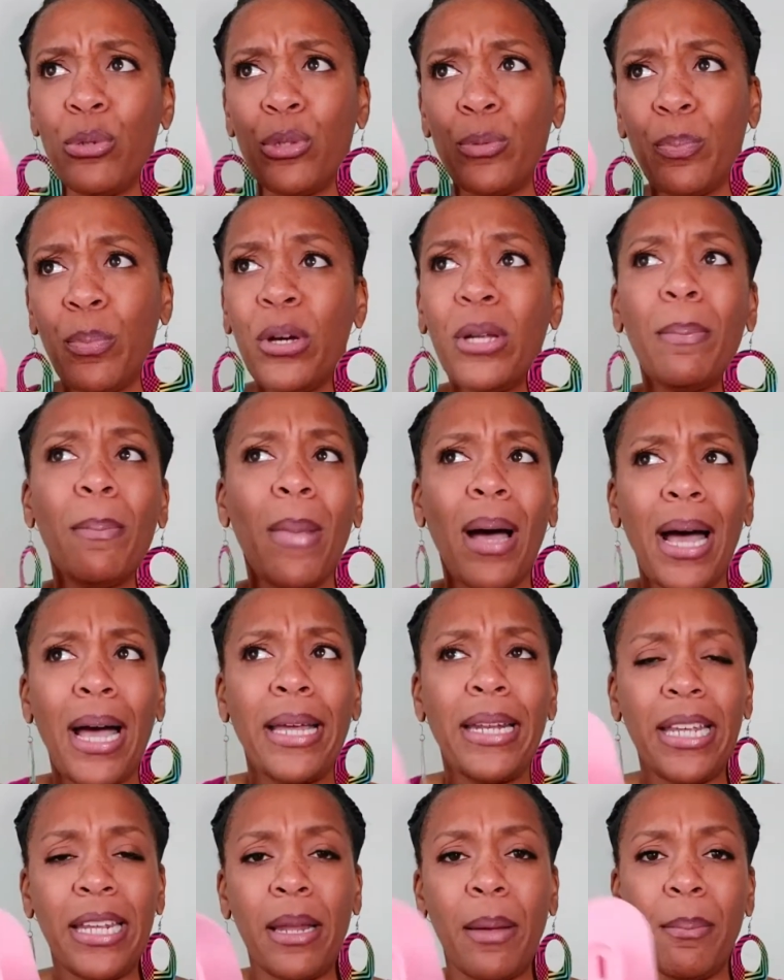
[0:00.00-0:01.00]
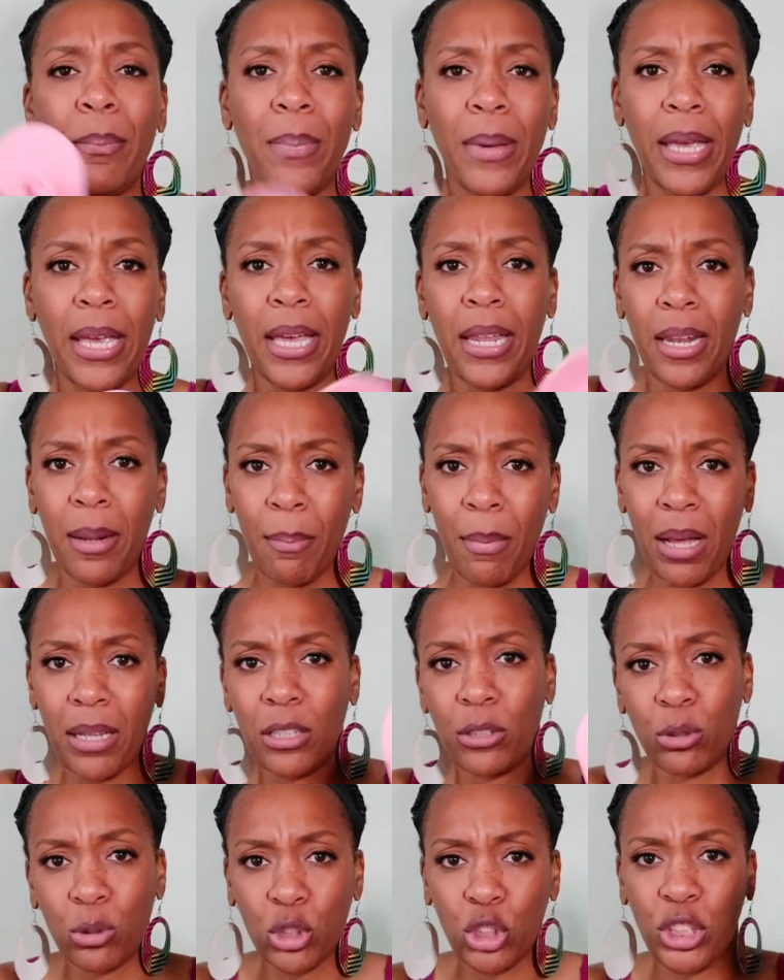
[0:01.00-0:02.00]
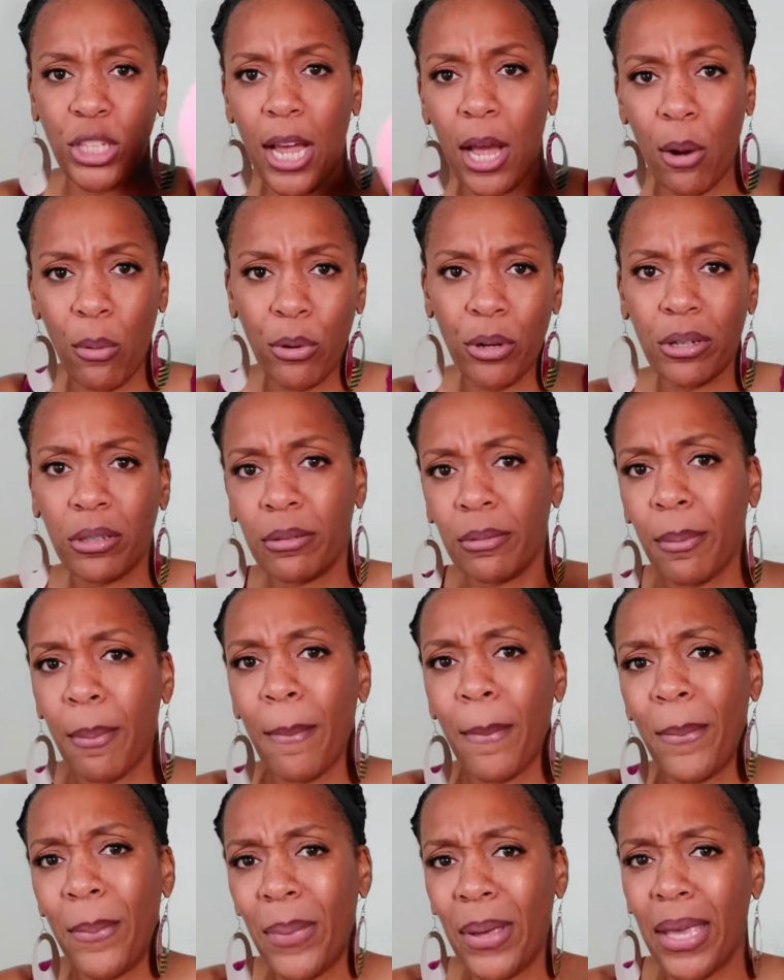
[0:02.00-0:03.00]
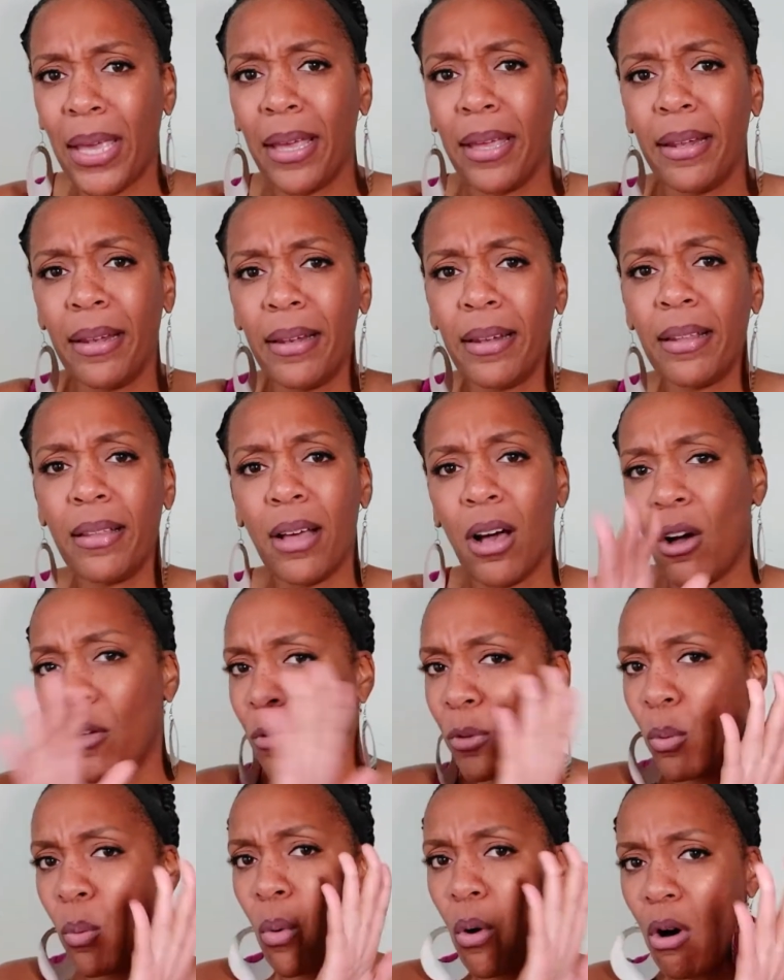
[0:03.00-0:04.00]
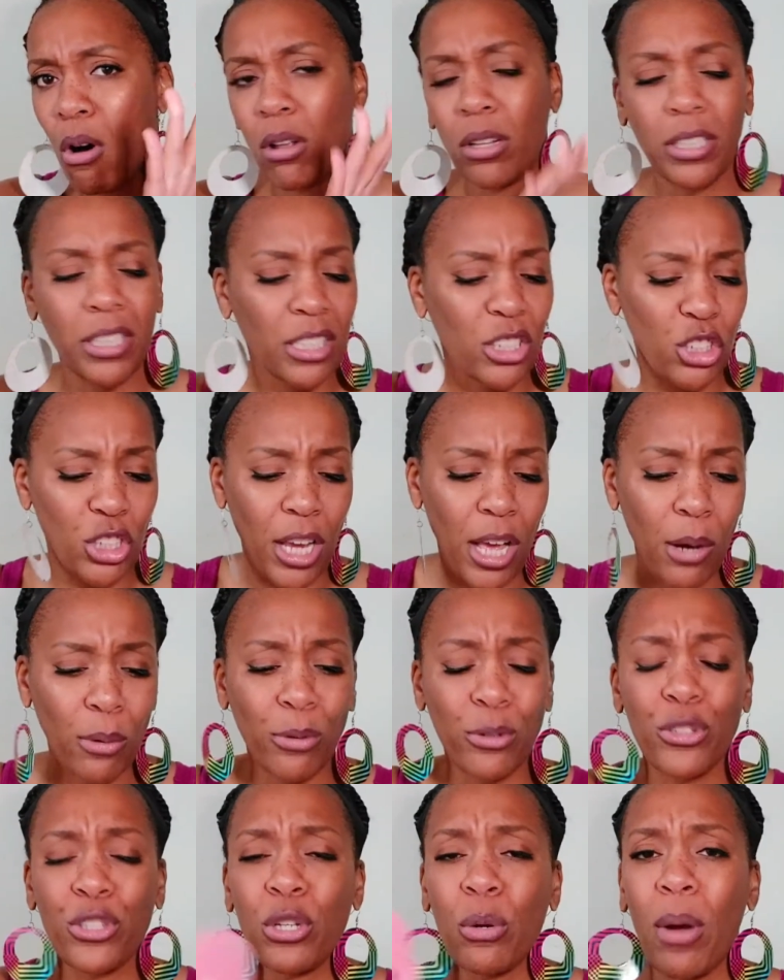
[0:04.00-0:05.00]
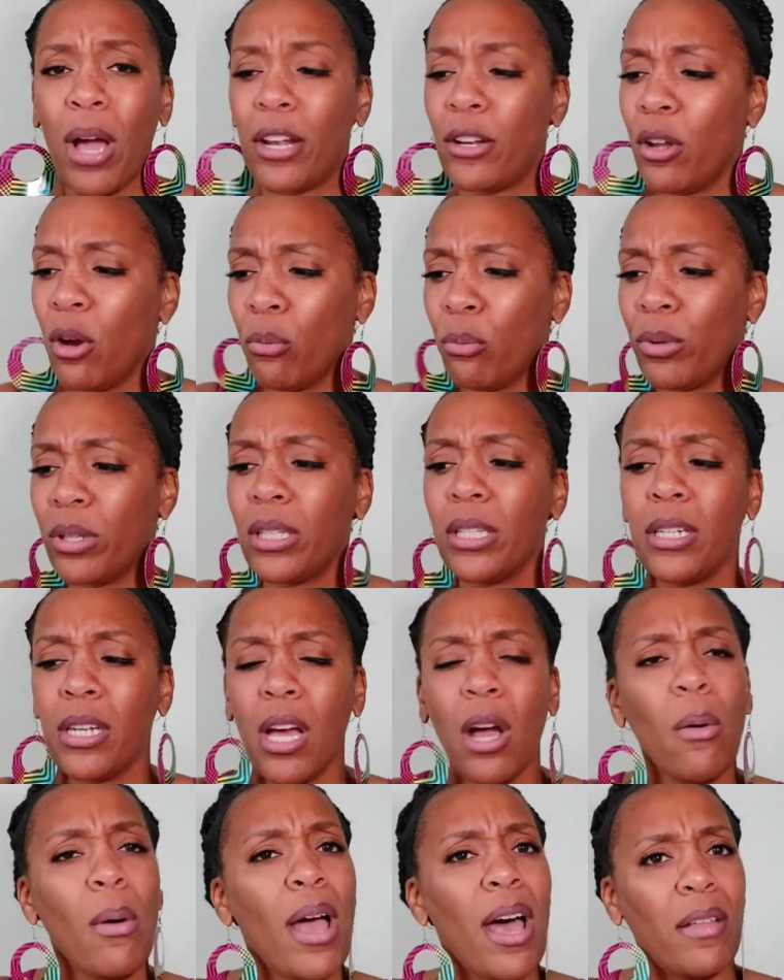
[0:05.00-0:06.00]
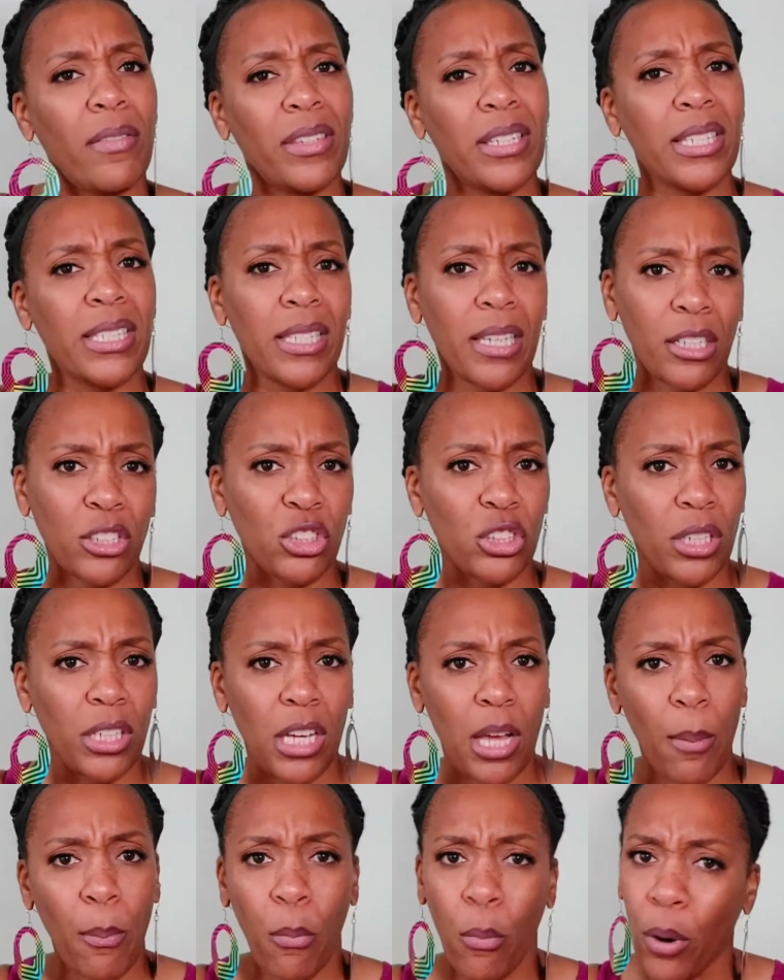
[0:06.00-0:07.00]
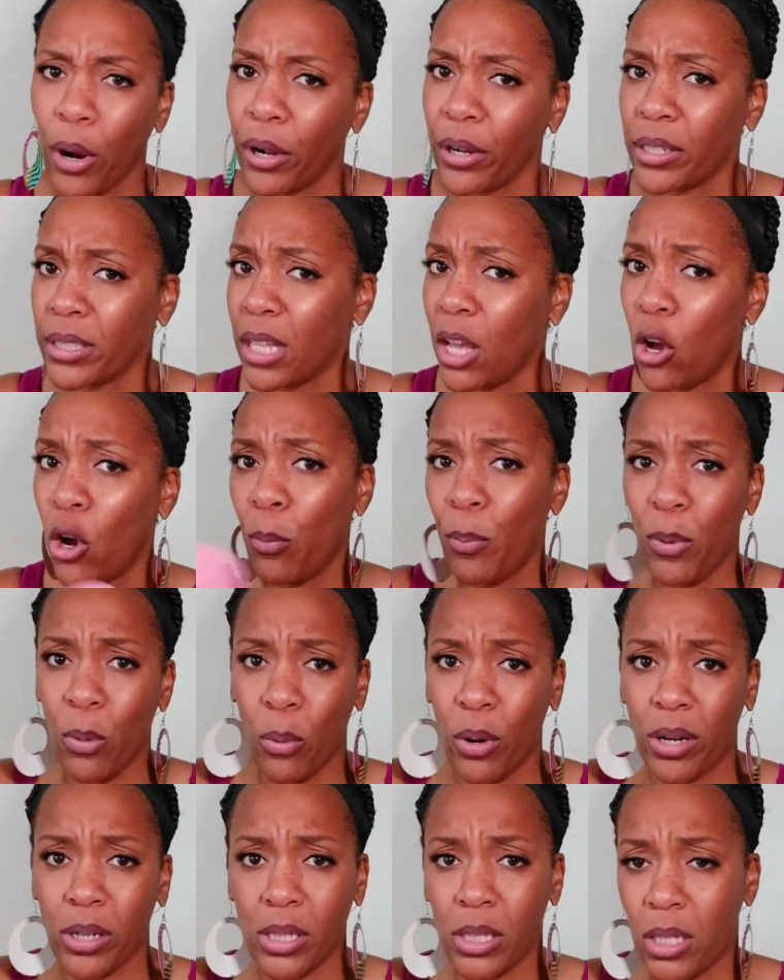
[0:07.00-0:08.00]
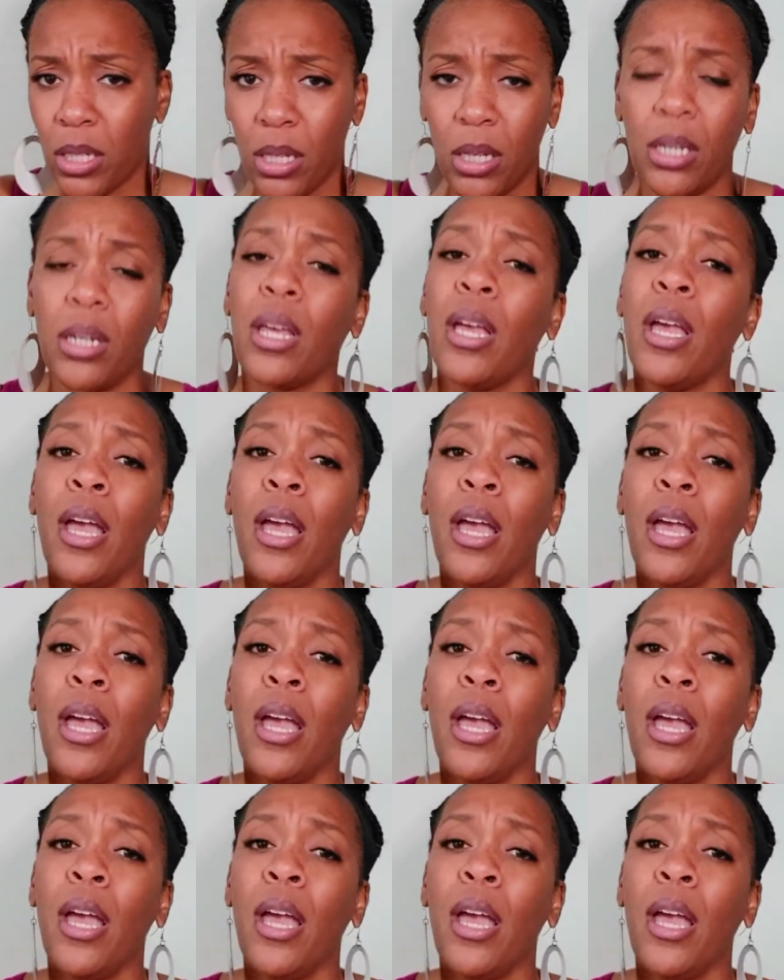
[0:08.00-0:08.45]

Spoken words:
put mine in a bin, in my little shower bin on the wall in the shower, so I don't really know how the suction cup works. I hope it works good.